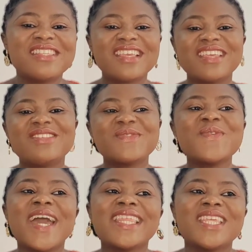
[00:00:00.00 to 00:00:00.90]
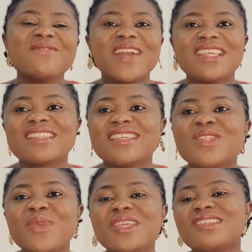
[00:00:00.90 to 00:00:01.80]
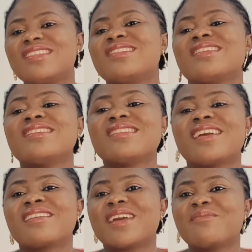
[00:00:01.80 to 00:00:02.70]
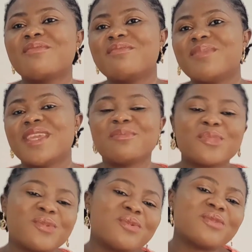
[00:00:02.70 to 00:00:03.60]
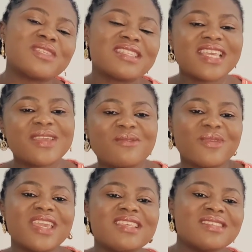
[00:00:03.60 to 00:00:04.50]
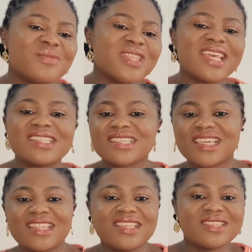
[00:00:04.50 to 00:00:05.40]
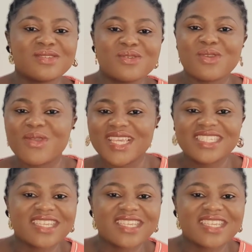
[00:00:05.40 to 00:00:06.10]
looking to whiten my skin. When you see this Instagram people sleeping, the way their skin is glowing,